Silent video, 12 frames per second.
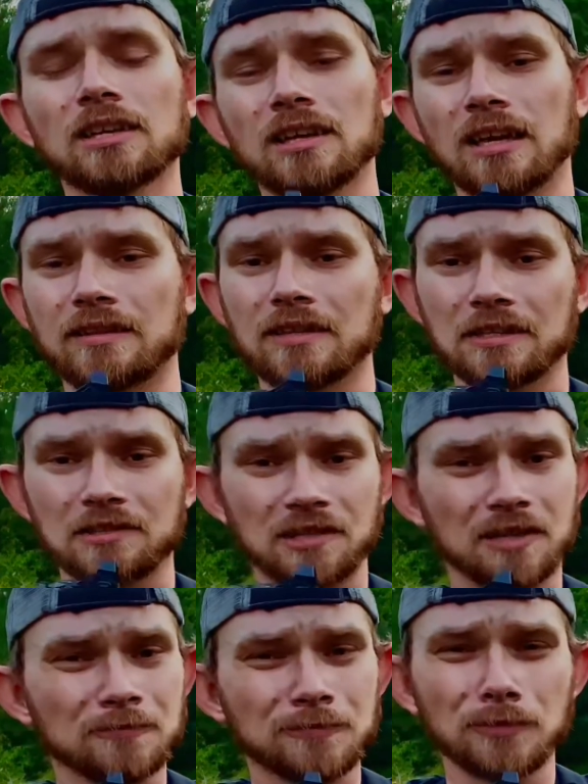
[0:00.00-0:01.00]
I think it's
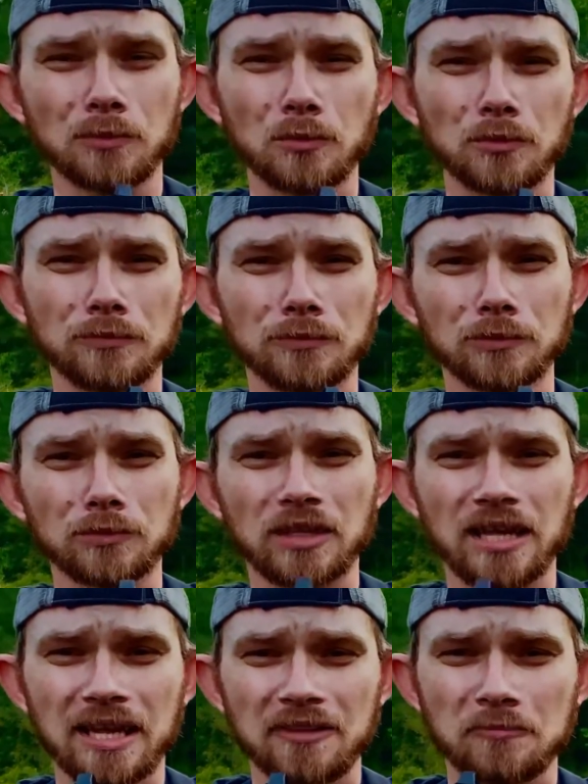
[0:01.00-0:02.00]
like
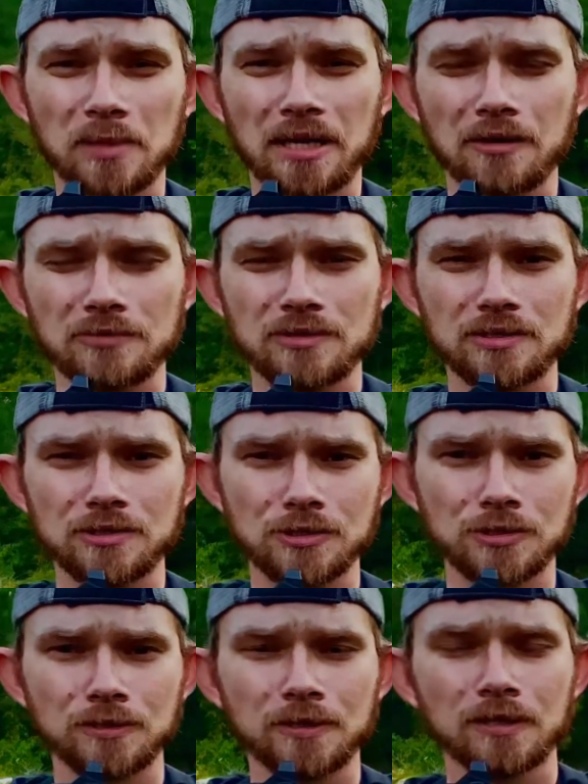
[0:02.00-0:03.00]
4.5
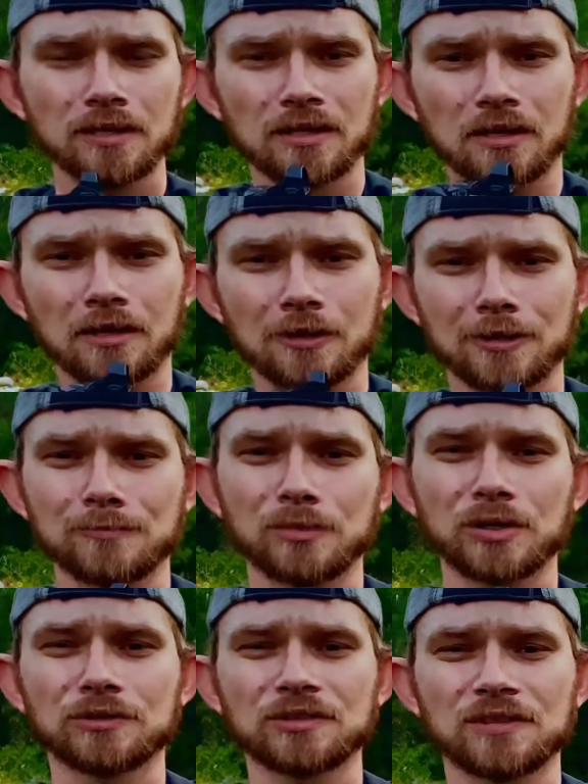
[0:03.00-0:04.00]
pounds-ish
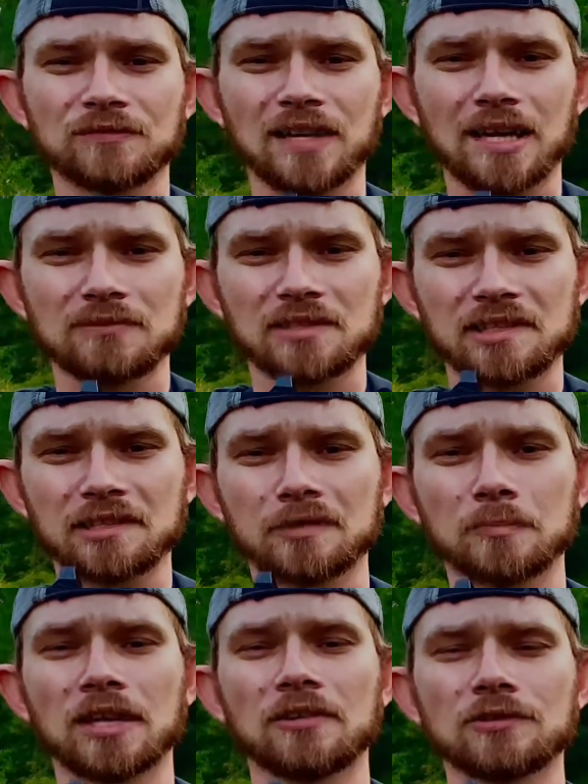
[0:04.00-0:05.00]
compared to the 5 to 6
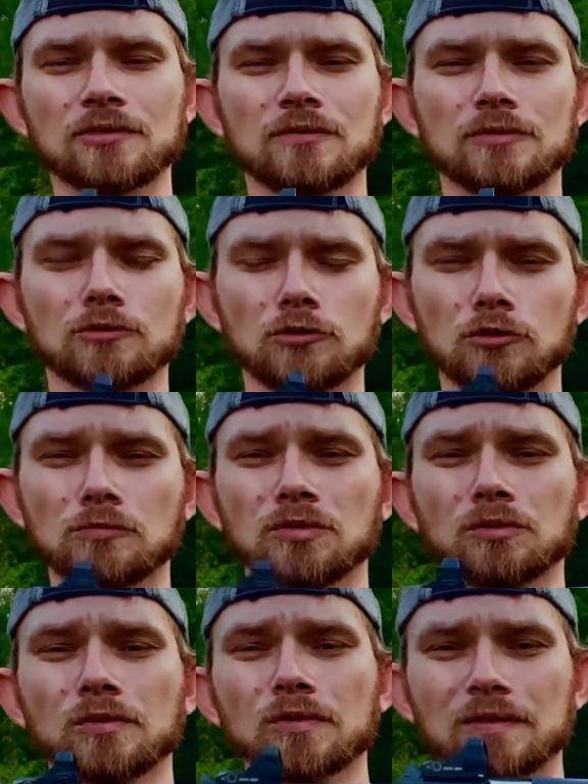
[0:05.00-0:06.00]
pounds of the
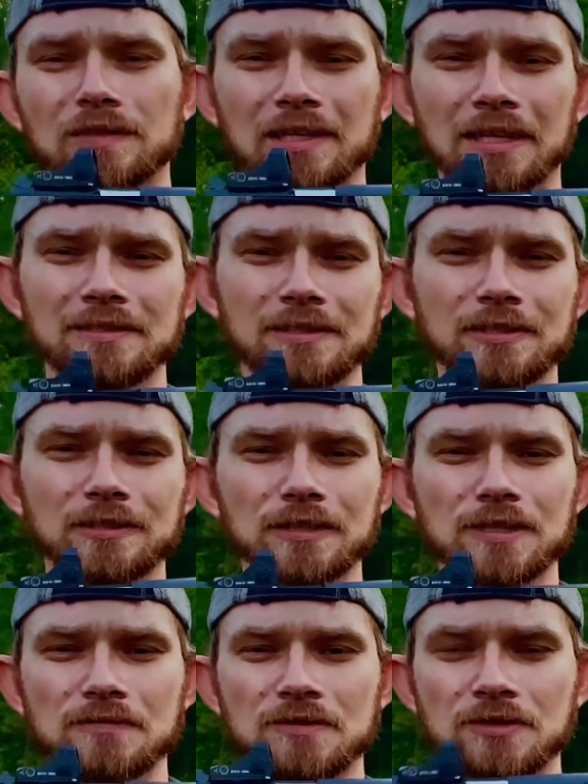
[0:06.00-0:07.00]
normal
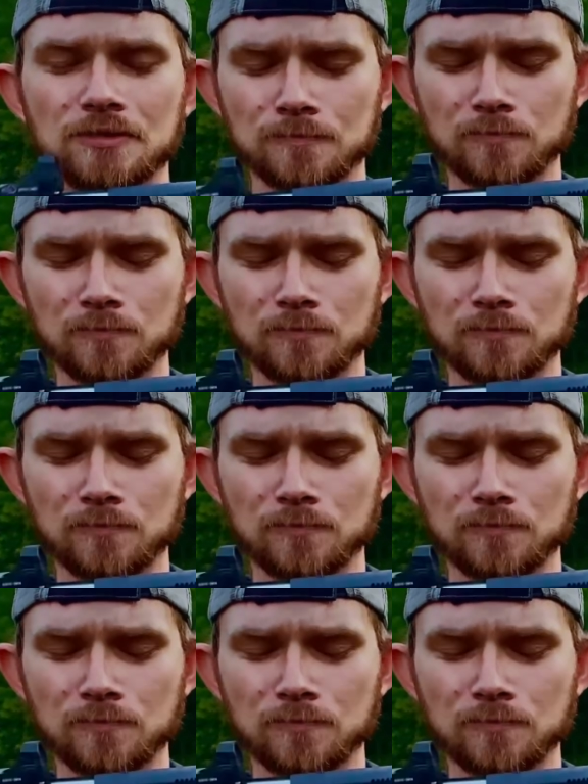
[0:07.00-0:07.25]
1911s.